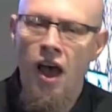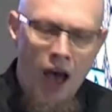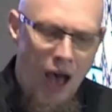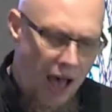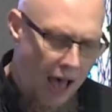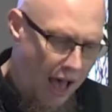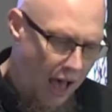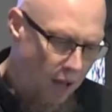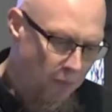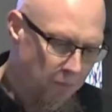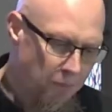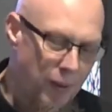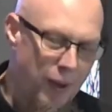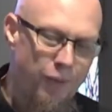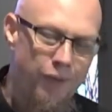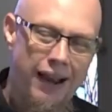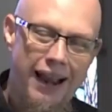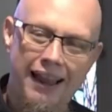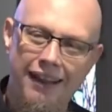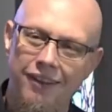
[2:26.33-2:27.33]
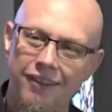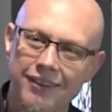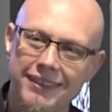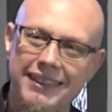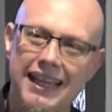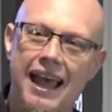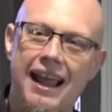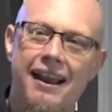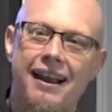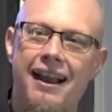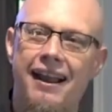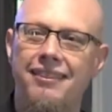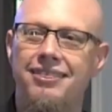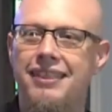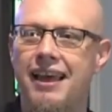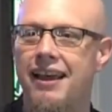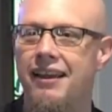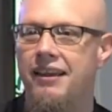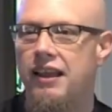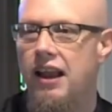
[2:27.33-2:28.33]
But when I looked at it, I
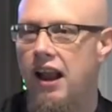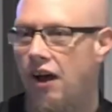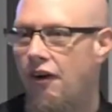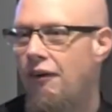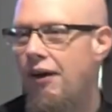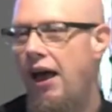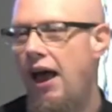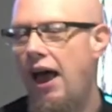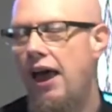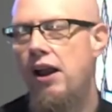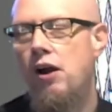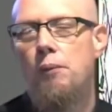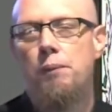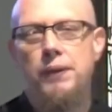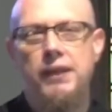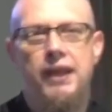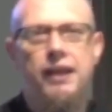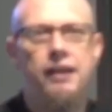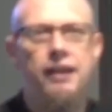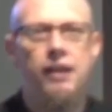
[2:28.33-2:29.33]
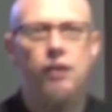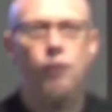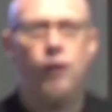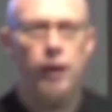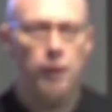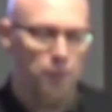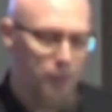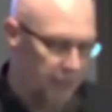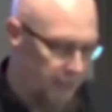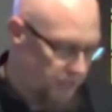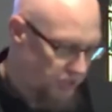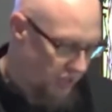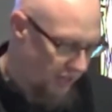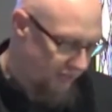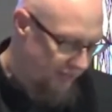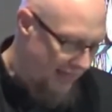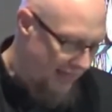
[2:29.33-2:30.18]
thought, you know, I don't particularly want to preach on